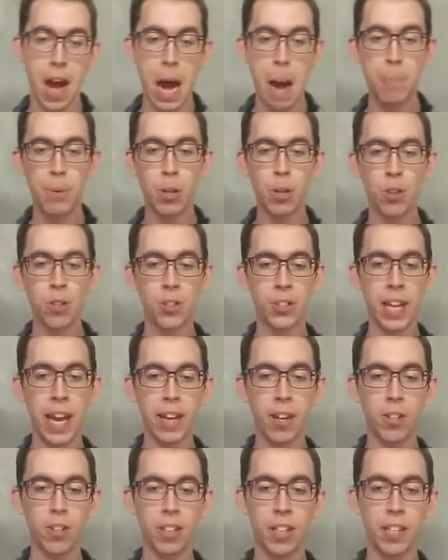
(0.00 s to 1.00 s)
Optical
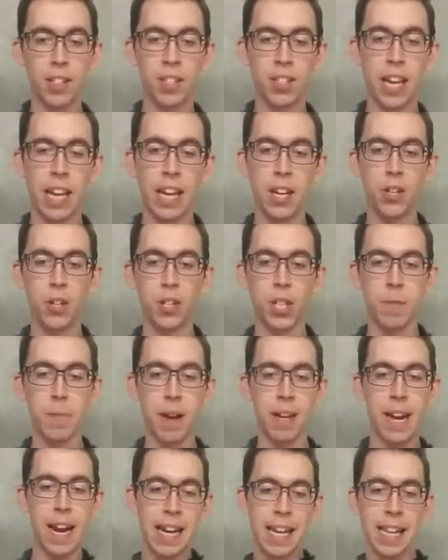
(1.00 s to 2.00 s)
scanners can scan just
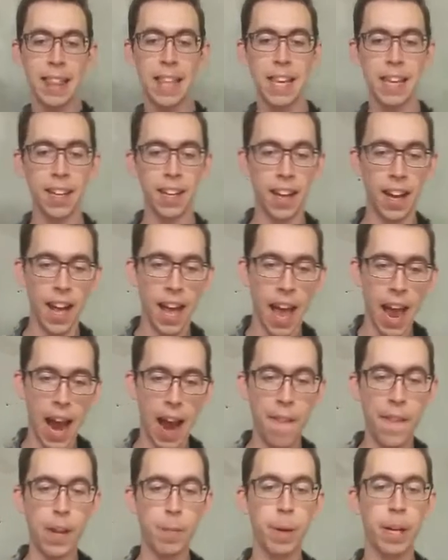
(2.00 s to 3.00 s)
about anything,
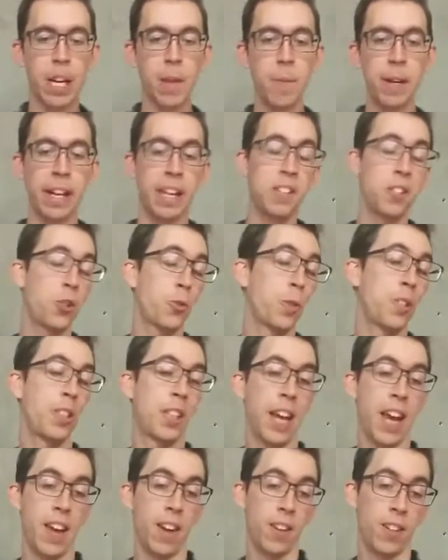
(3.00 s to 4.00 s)
and they're becoming industry
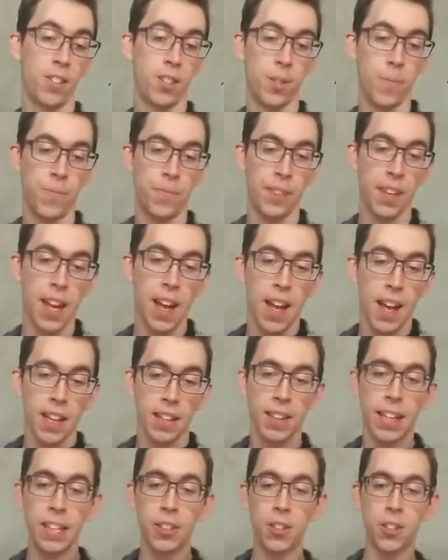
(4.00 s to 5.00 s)
scanners.
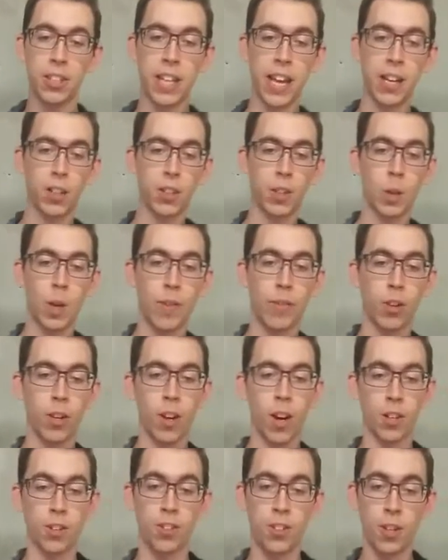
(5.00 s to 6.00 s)
Laser scanners,
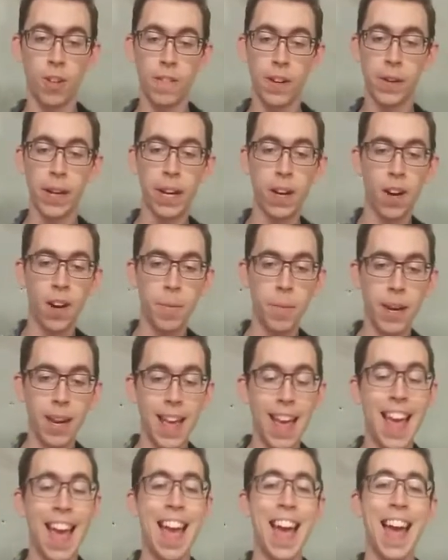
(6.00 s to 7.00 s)
however, are still very
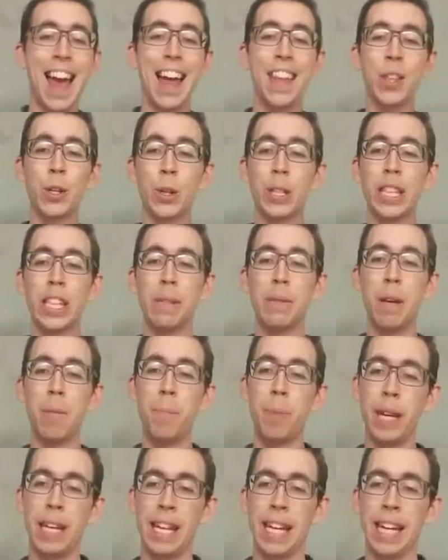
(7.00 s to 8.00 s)
common, and they're a little
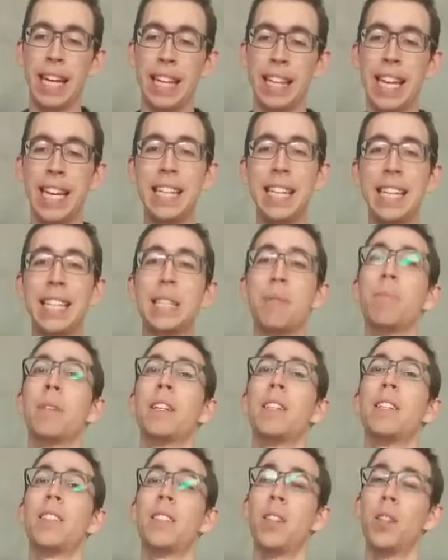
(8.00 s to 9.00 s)
bit picky. They need
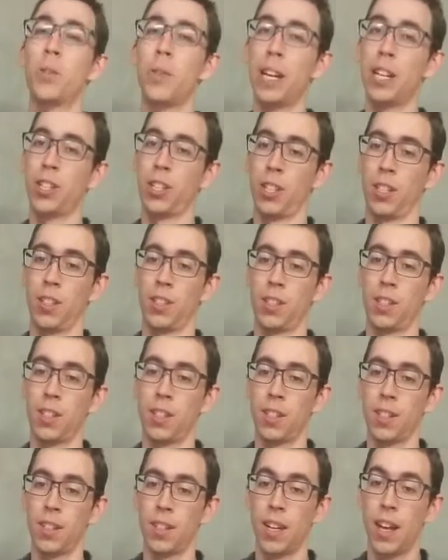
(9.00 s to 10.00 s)
some
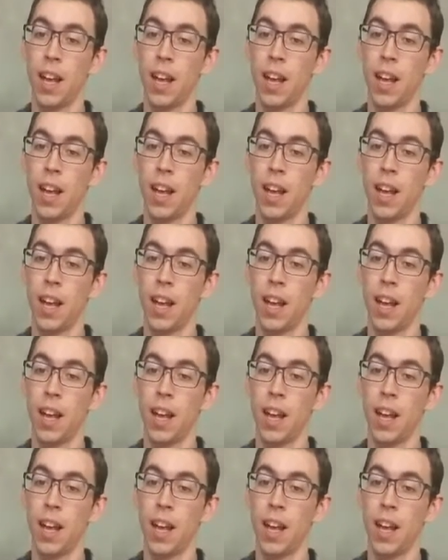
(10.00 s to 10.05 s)
considerations.